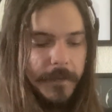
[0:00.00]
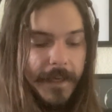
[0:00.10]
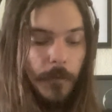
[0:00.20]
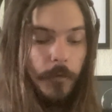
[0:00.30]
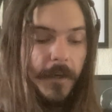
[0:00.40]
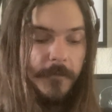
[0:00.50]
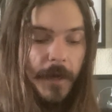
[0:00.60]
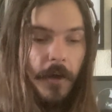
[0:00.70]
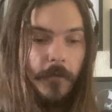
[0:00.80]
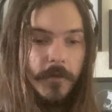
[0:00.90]
get rid of
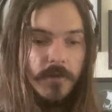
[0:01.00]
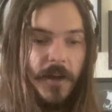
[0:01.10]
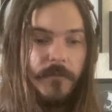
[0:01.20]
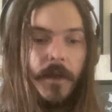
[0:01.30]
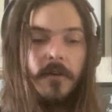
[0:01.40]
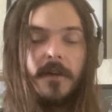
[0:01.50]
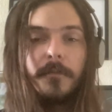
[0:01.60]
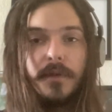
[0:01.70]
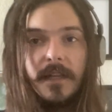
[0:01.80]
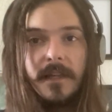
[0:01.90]
my overdrive pedal
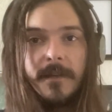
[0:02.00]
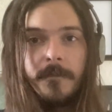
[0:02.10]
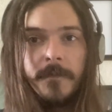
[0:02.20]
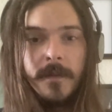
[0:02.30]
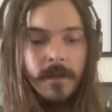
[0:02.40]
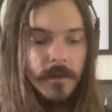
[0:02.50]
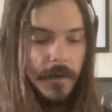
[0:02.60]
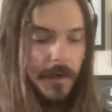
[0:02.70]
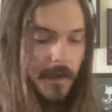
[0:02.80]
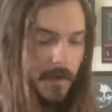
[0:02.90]
completely.
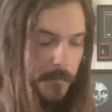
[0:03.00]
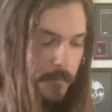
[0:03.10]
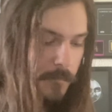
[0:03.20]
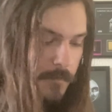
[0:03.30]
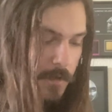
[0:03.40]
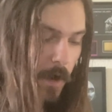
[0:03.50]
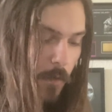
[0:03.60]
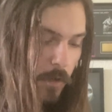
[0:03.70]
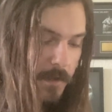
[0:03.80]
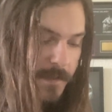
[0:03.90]
So I
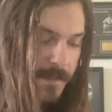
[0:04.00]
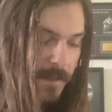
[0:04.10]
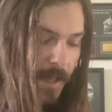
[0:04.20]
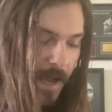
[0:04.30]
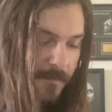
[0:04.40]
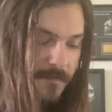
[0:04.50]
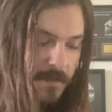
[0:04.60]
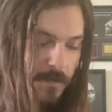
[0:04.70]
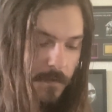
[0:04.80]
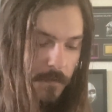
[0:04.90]
will still have
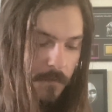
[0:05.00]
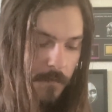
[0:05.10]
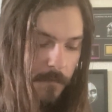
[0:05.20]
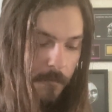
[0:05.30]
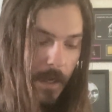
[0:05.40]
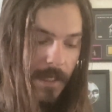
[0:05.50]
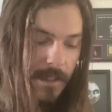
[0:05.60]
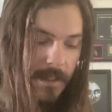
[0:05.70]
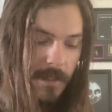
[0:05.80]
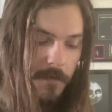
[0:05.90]
to
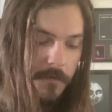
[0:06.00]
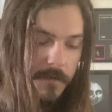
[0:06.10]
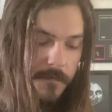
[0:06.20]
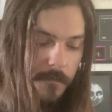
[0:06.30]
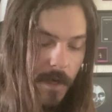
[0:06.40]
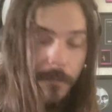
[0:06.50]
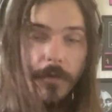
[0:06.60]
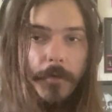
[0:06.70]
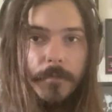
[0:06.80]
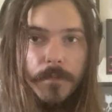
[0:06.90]
mainly use my
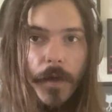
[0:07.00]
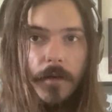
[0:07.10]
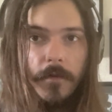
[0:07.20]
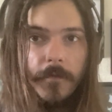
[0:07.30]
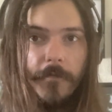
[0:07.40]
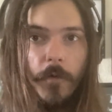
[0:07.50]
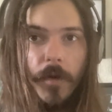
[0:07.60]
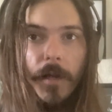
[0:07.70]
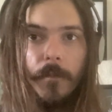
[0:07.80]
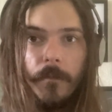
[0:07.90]
plumes pedal for
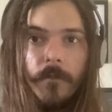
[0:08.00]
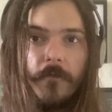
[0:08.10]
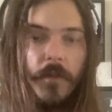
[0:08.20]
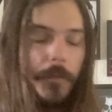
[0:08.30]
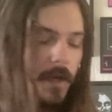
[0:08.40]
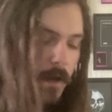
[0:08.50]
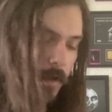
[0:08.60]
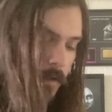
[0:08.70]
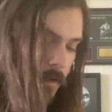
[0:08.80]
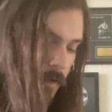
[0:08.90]
when I'm flipping on